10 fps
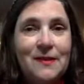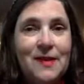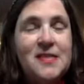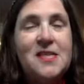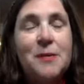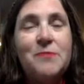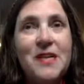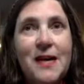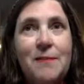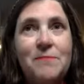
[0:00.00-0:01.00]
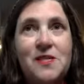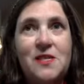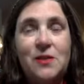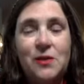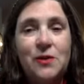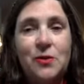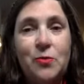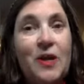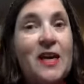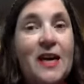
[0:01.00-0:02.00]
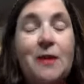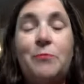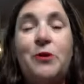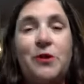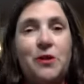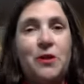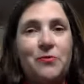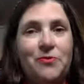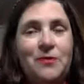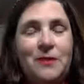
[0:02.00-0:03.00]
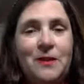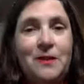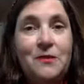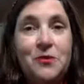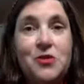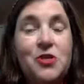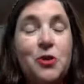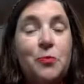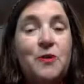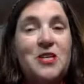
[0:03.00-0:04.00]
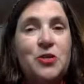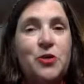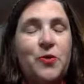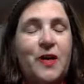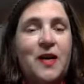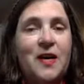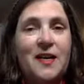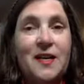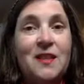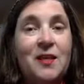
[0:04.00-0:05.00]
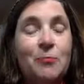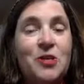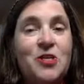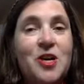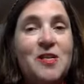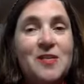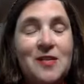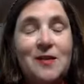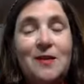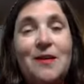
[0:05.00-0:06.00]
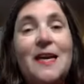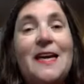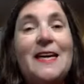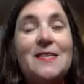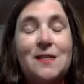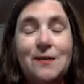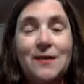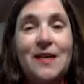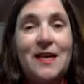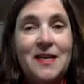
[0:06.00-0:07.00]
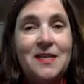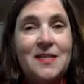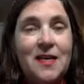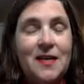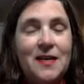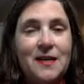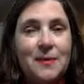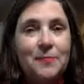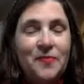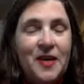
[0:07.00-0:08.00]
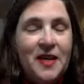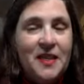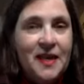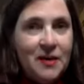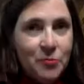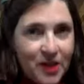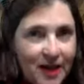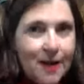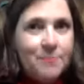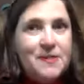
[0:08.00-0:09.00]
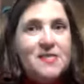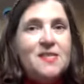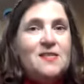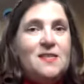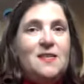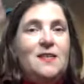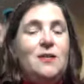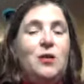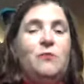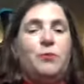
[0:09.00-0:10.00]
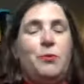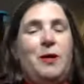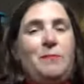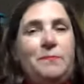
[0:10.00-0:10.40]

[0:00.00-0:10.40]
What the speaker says: And sometimes we can't pull it off. There's so much going on that we just can't get it done. And then what happens is overwhelm.